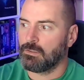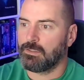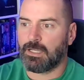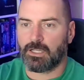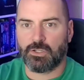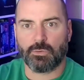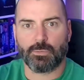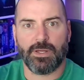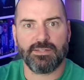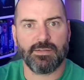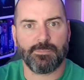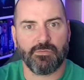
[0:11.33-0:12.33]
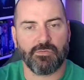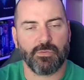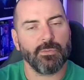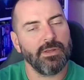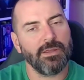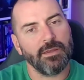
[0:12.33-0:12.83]
a good rest up over the
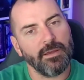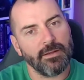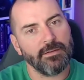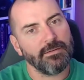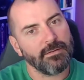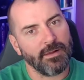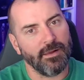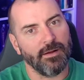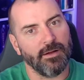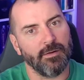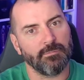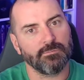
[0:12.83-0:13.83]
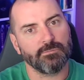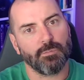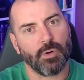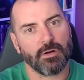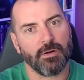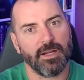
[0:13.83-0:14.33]
weekend.
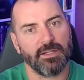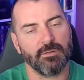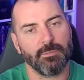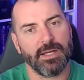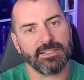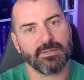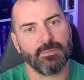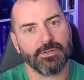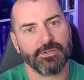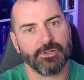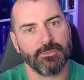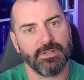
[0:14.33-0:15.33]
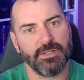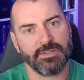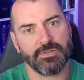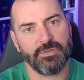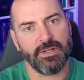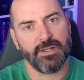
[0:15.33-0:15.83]
Parker had a little basketball tournament
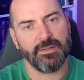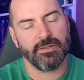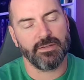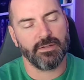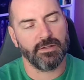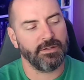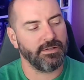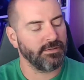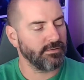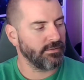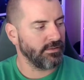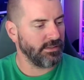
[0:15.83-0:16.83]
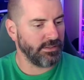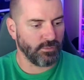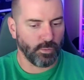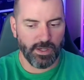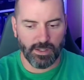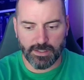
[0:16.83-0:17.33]
yesterday that he did
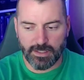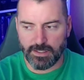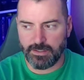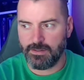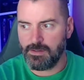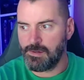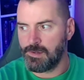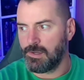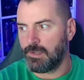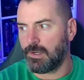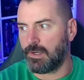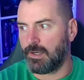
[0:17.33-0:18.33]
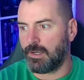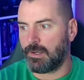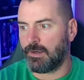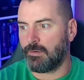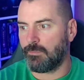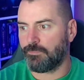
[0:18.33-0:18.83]
well in.
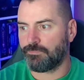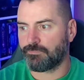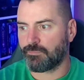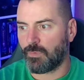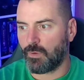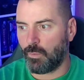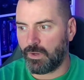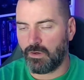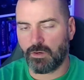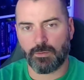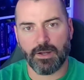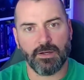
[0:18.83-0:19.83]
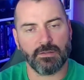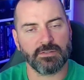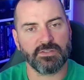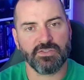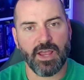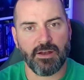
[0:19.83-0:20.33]
Uh, we hung around on
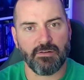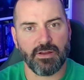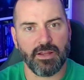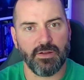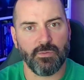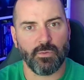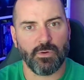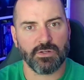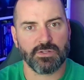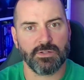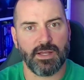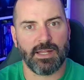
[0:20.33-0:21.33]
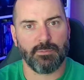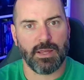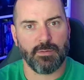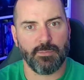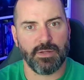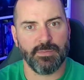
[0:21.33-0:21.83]
Saturday and watched
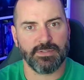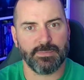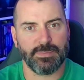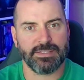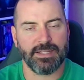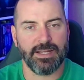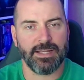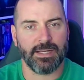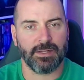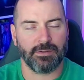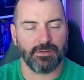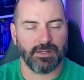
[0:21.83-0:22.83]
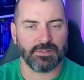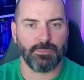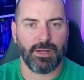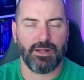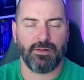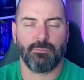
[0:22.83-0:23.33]
Alabama beat Mississippi State. Got a nice
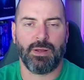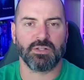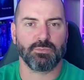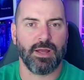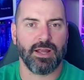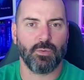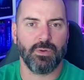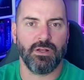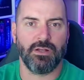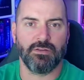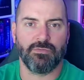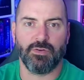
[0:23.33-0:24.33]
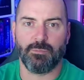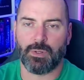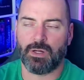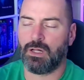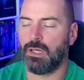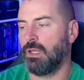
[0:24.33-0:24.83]
bounce back win in the
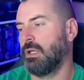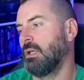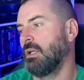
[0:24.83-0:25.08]
football.